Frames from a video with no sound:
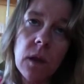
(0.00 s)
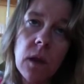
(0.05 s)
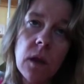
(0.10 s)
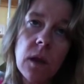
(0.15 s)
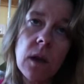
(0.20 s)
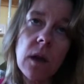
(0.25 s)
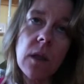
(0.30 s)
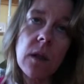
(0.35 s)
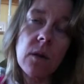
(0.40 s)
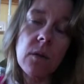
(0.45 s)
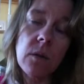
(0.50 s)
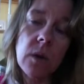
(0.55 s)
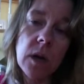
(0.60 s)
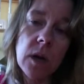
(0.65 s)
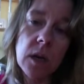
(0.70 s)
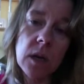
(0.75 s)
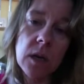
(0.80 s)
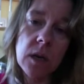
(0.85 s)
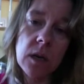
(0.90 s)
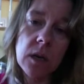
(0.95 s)
another
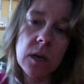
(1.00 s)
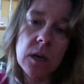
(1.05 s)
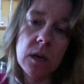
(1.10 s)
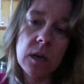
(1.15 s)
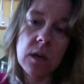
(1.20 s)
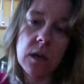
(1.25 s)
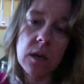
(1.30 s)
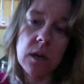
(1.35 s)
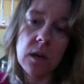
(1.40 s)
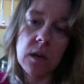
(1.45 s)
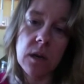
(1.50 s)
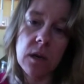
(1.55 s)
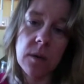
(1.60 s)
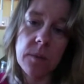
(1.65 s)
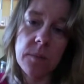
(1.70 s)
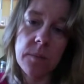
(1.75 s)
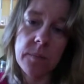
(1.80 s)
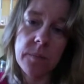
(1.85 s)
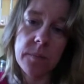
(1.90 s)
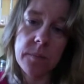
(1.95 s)
one,
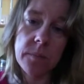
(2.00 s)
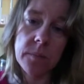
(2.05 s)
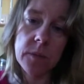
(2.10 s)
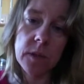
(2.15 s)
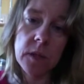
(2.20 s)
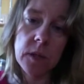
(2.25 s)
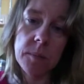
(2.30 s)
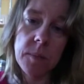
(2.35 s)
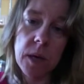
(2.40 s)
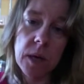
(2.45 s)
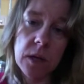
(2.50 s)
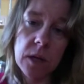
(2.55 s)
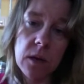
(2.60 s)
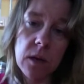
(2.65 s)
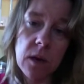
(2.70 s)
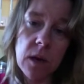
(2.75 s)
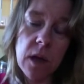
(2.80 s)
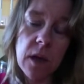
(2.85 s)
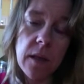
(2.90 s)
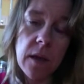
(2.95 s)
depending
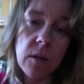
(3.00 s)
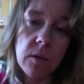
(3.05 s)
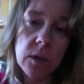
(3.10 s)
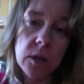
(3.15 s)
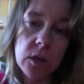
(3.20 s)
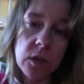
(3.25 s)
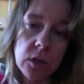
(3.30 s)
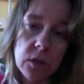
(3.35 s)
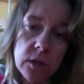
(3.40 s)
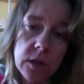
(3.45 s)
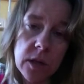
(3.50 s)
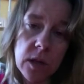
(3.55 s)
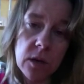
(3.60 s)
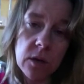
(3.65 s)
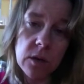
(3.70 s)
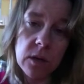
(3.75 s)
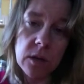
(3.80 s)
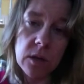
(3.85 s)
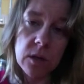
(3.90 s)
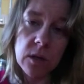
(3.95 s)
on how that one turns
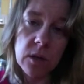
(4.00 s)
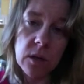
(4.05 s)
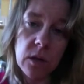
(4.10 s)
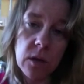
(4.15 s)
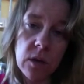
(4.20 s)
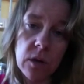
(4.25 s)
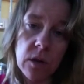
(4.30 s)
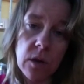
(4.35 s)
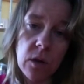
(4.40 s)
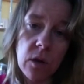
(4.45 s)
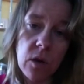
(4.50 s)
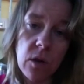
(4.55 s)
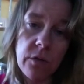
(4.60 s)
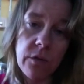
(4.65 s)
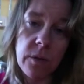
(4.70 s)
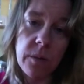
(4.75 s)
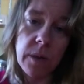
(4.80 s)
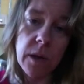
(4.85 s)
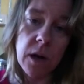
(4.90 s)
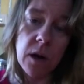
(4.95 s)
out, they'll go
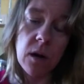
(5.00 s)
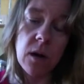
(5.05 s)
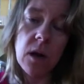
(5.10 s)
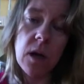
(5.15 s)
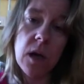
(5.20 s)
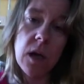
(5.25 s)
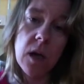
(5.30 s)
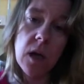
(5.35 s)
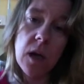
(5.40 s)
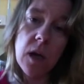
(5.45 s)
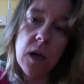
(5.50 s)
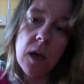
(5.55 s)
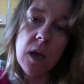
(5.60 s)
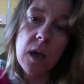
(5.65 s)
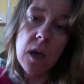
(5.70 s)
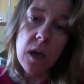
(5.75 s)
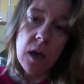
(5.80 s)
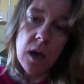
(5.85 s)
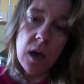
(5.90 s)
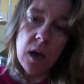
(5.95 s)
from there.
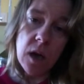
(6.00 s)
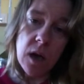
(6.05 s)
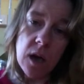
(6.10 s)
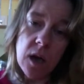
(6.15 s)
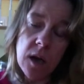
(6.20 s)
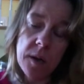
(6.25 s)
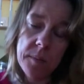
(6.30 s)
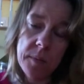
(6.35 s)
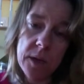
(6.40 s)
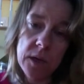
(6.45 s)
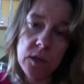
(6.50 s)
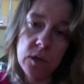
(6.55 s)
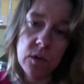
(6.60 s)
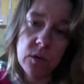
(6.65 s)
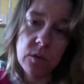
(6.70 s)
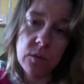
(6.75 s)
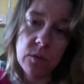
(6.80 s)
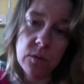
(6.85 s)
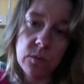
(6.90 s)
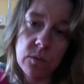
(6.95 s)
They
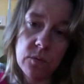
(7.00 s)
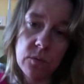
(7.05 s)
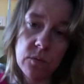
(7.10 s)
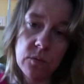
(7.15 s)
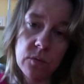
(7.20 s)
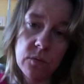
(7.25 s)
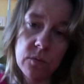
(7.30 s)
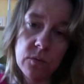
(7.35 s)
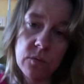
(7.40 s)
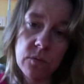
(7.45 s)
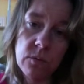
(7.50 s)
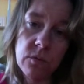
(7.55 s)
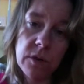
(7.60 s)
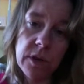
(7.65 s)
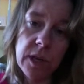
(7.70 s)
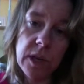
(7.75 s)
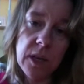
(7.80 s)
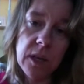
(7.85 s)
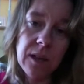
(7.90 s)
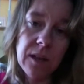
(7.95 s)
don't
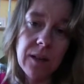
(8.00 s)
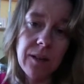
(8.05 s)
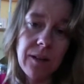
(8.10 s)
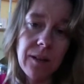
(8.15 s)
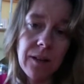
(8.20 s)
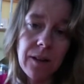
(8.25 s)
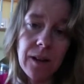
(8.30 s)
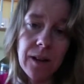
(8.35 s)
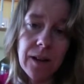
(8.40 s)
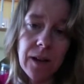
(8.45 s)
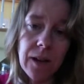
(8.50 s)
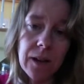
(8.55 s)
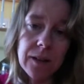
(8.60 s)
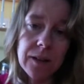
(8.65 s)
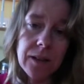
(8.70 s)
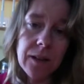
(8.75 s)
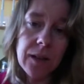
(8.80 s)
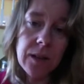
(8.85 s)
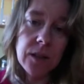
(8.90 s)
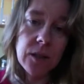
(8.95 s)
really, I
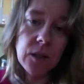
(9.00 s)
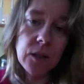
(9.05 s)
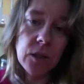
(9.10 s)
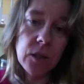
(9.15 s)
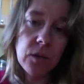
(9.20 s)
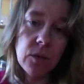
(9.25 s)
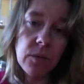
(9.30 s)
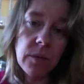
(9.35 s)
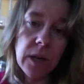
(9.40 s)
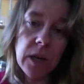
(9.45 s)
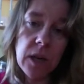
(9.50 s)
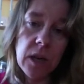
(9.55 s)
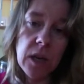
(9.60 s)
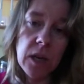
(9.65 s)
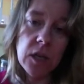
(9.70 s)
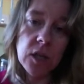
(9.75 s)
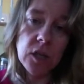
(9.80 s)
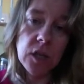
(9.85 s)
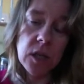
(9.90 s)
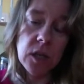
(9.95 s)
guess, like to do
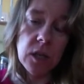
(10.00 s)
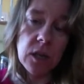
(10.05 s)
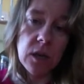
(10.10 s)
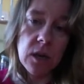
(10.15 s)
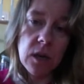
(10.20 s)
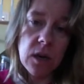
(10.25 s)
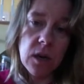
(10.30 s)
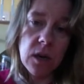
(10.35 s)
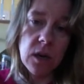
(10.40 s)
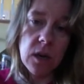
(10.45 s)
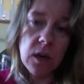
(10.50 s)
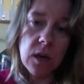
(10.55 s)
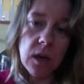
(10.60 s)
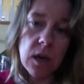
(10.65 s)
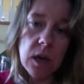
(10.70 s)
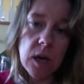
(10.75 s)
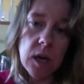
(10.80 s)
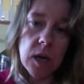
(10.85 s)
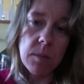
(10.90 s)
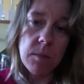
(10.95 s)
radiation
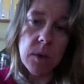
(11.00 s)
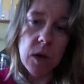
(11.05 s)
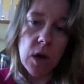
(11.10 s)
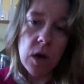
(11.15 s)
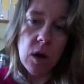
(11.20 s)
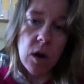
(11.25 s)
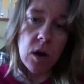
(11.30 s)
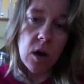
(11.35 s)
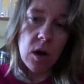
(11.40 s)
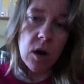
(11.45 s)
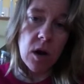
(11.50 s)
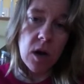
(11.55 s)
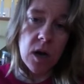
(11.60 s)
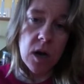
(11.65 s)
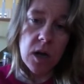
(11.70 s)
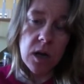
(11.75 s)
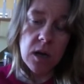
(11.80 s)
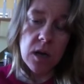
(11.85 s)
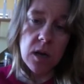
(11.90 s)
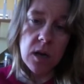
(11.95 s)

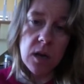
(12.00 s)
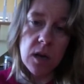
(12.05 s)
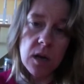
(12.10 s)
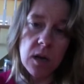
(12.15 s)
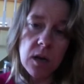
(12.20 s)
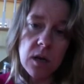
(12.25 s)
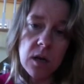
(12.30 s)
on